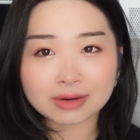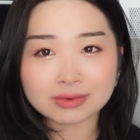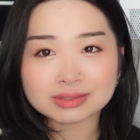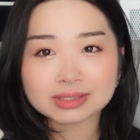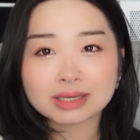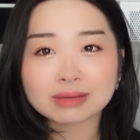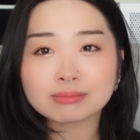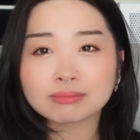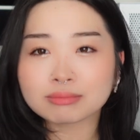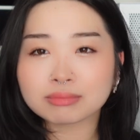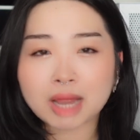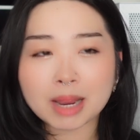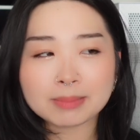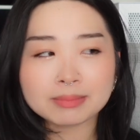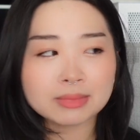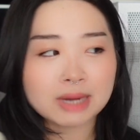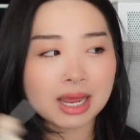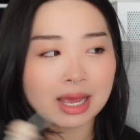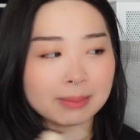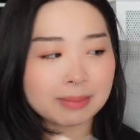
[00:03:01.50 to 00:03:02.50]
was like,
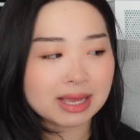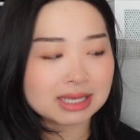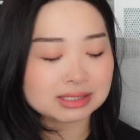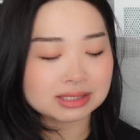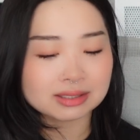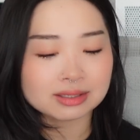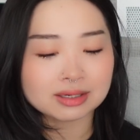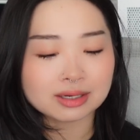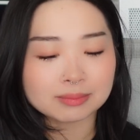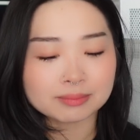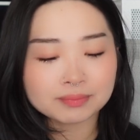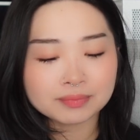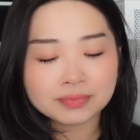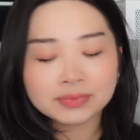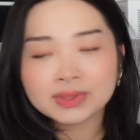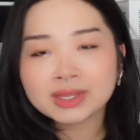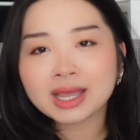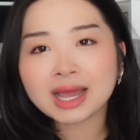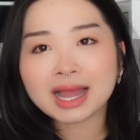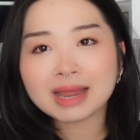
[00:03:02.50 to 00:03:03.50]
I'm not passing it up.
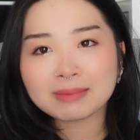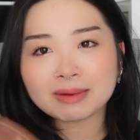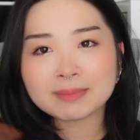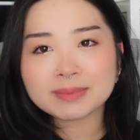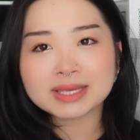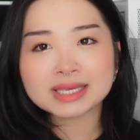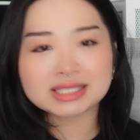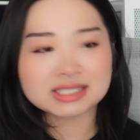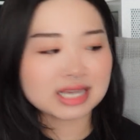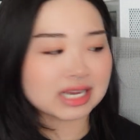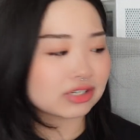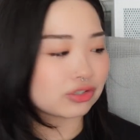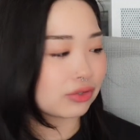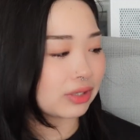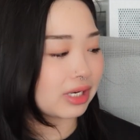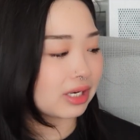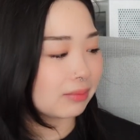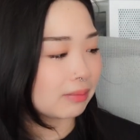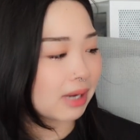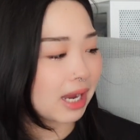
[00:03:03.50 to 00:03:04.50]
I might be
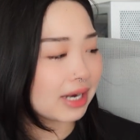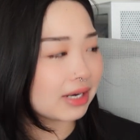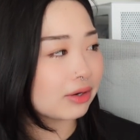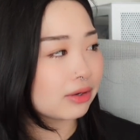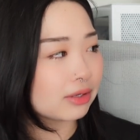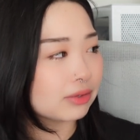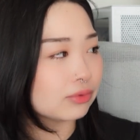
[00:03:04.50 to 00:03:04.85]
exaggerating, but I know he